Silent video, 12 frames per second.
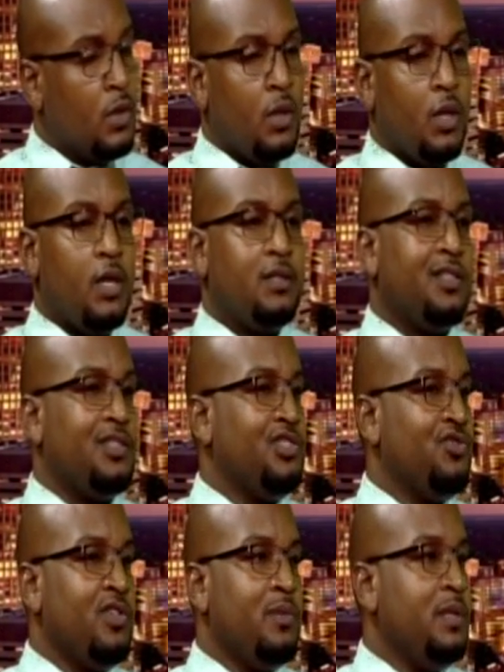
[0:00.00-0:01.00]
It's
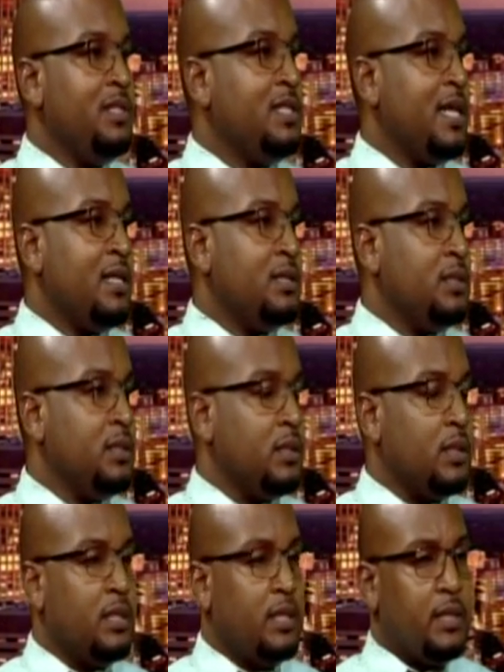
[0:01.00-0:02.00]
extremely challenging.
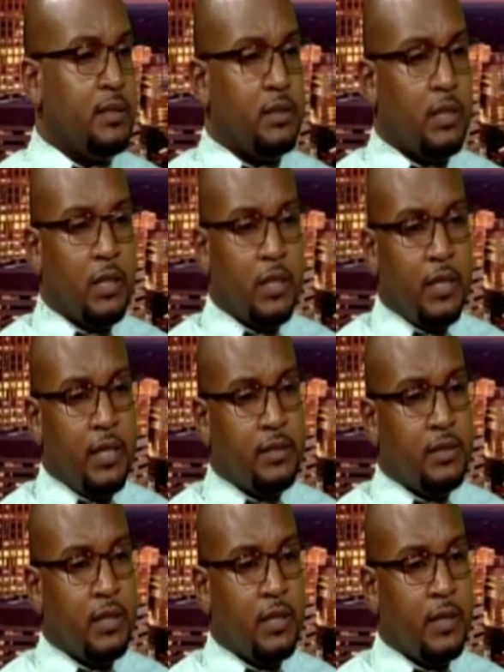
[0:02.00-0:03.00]
It's a
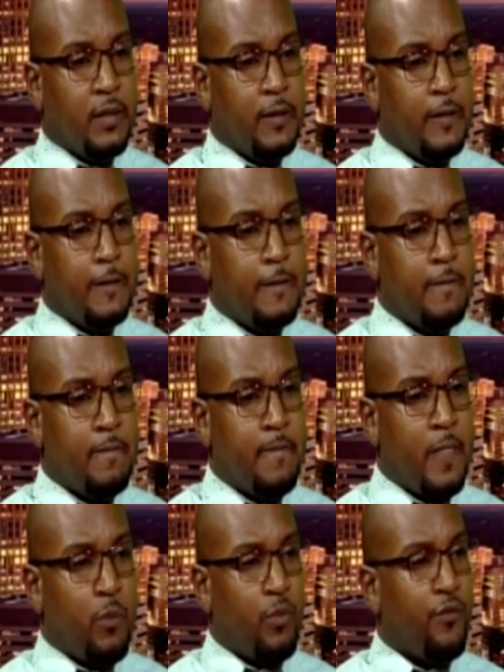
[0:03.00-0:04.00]

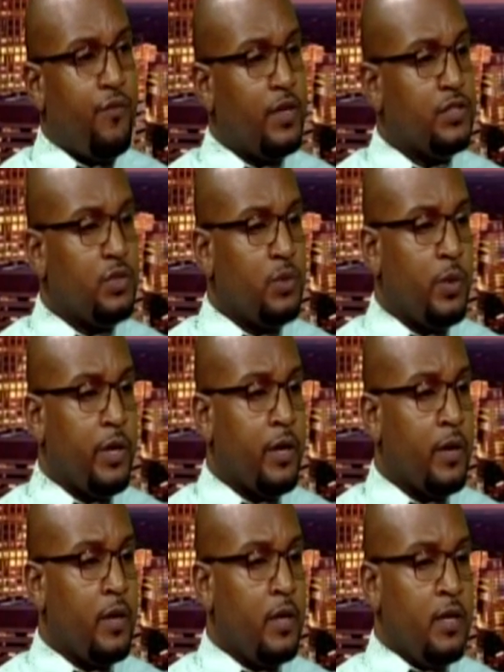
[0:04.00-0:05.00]
profession
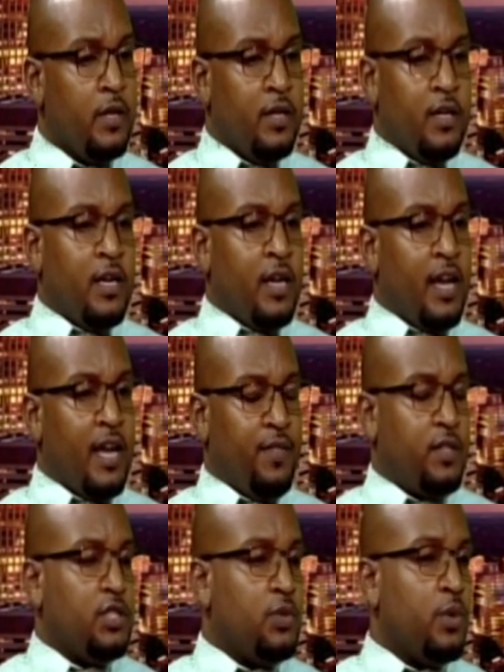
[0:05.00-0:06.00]
where, and
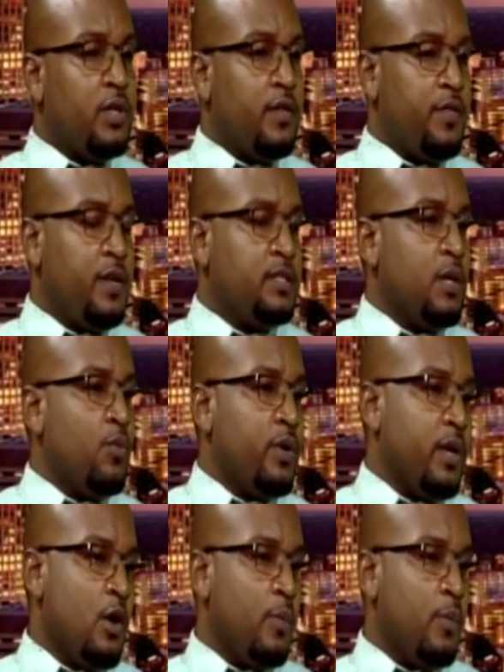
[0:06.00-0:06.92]
this is one of the things I want to help